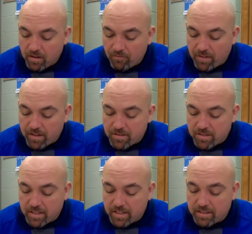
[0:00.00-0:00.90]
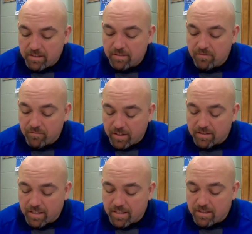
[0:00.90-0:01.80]

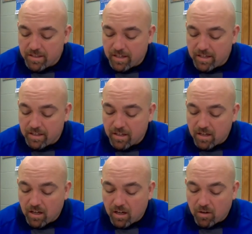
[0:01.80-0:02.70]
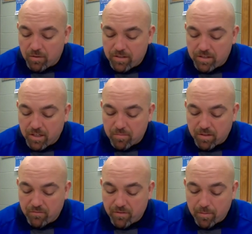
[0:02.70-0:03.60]
Valentine's Day always comes
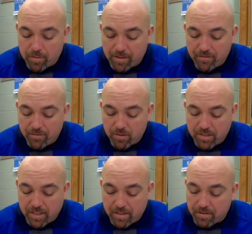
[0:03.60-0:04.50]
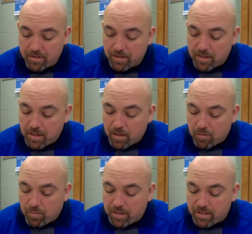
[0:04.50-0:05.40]
on February 14th,
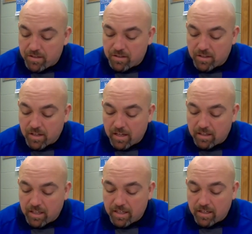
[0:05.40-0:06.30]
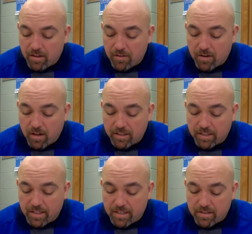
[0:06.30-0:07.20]
but it is not like other
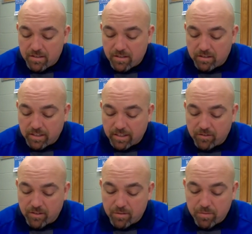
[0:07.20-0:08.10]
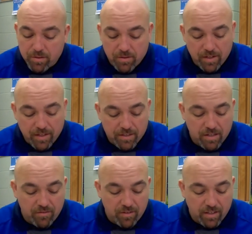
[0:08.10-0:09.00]
holidays like Christmas or
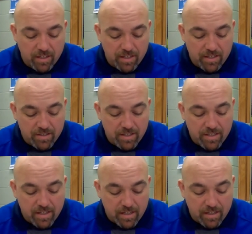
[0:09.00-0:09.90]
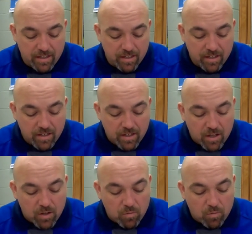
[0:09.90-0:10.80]
Thanksgiving. It is a day
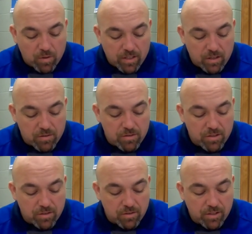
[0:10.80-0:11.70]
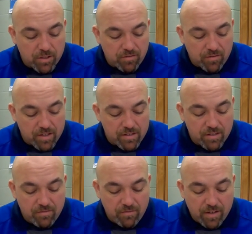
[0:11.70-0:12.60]
when you show your friends
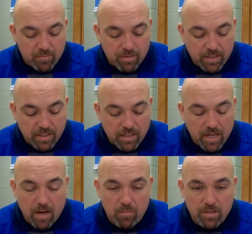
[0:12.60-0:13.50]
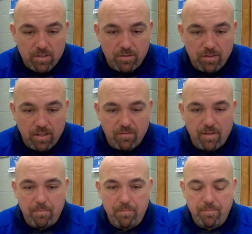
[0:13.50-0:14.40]
and family how much you love
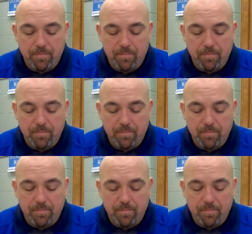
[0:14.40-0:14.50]
them.